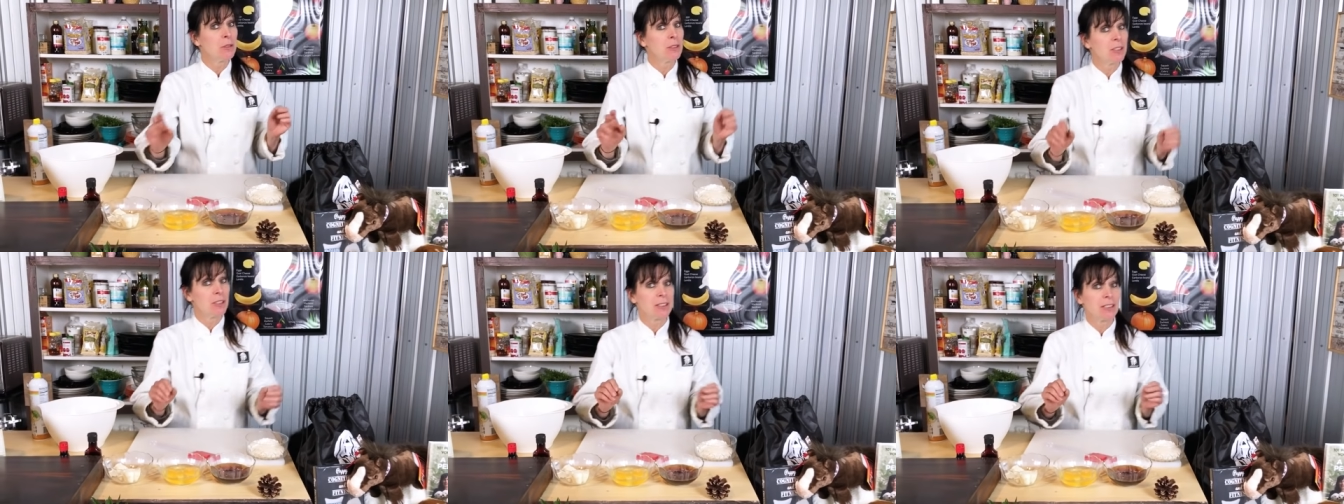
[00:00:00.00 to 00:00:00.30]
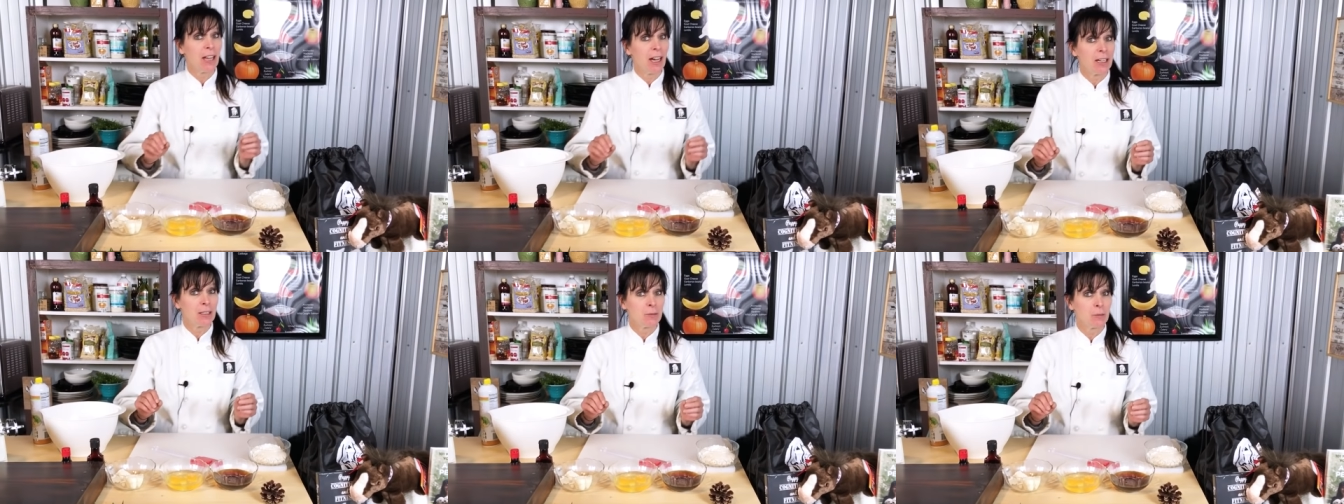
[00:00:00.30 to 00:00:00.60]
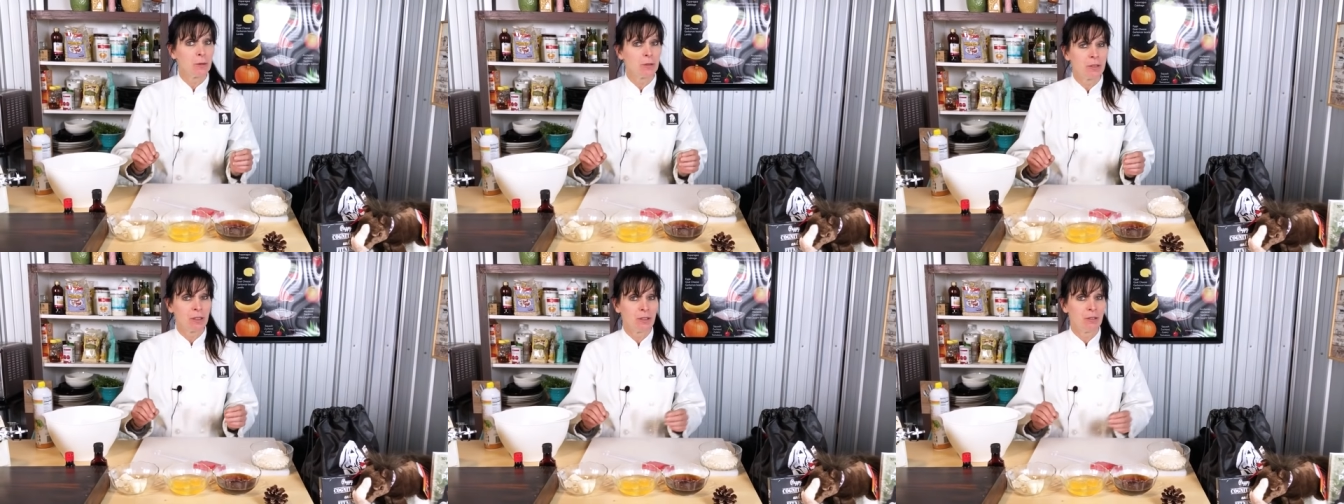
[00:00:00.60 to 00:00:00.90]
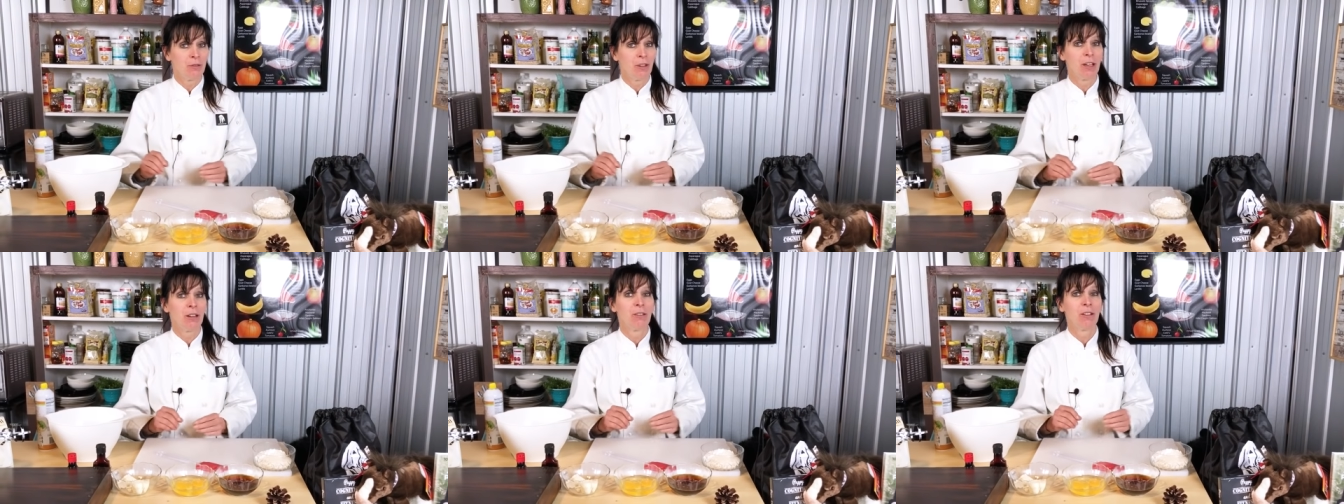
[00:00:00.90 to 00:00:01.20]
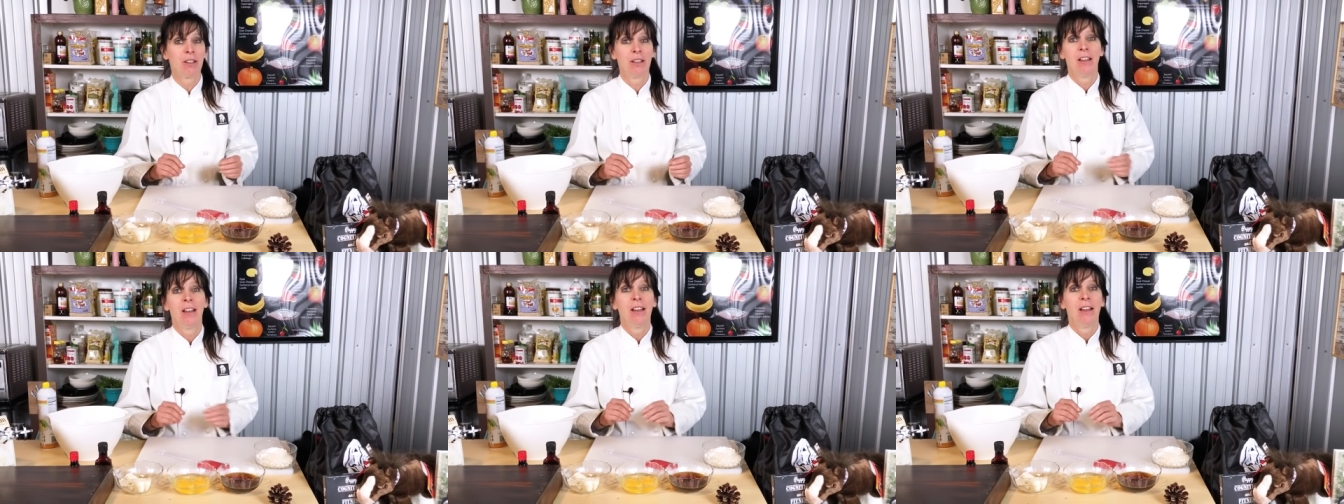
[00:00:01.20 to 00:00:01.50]
which is Cosmos's
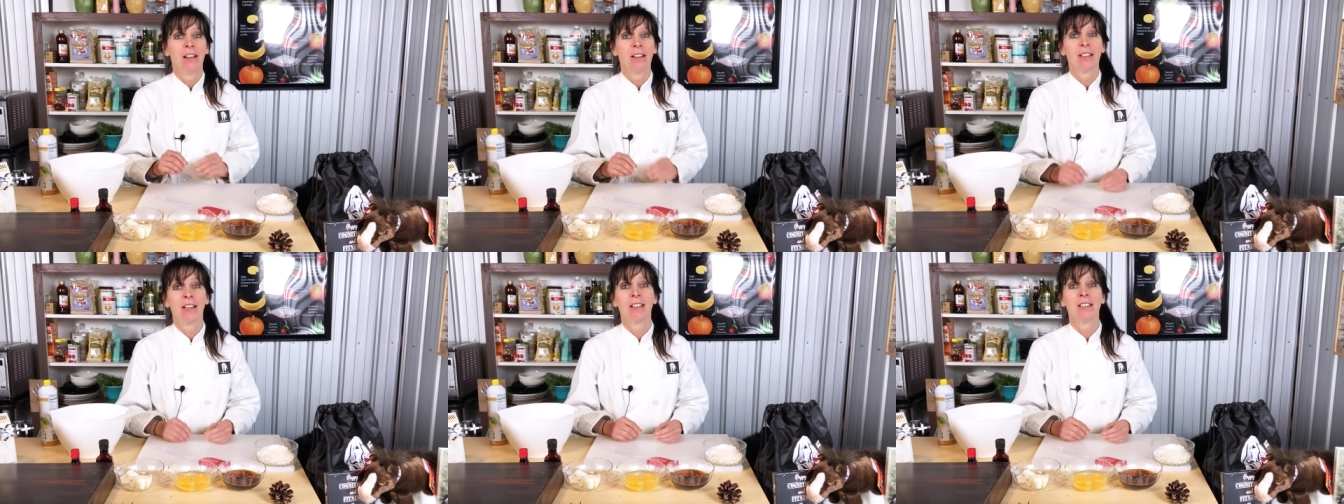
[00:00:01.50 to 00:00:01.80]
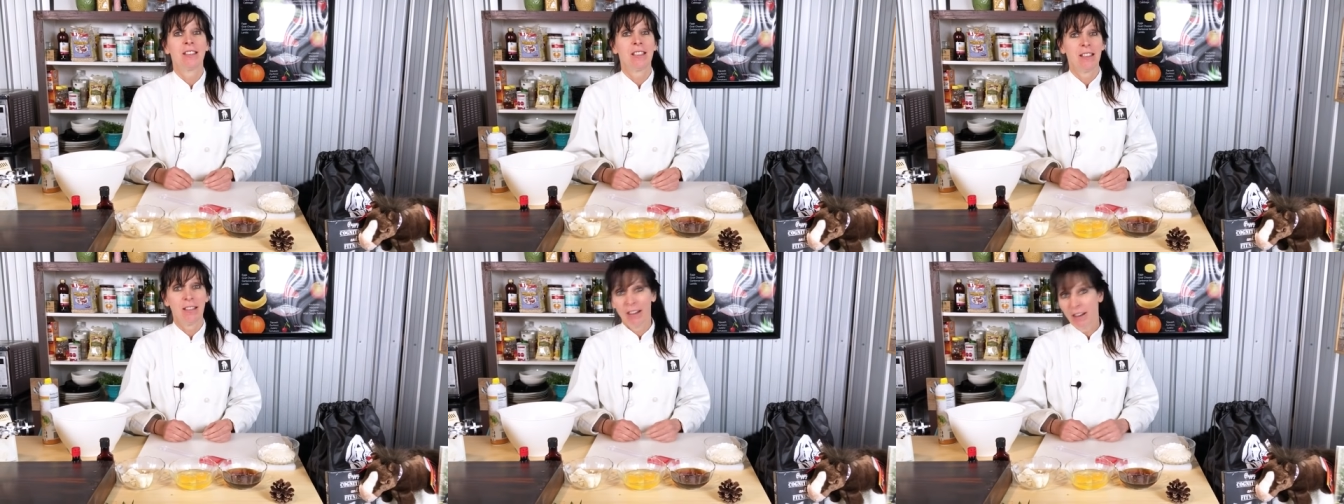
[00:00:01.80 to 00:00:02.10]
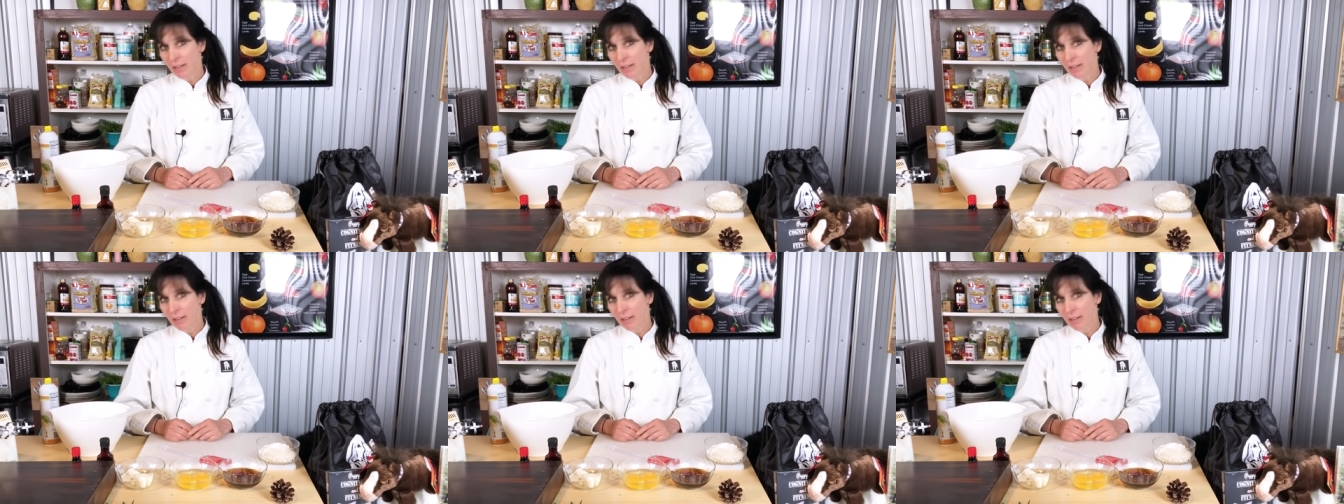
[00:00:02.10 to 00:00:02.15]
favorite because he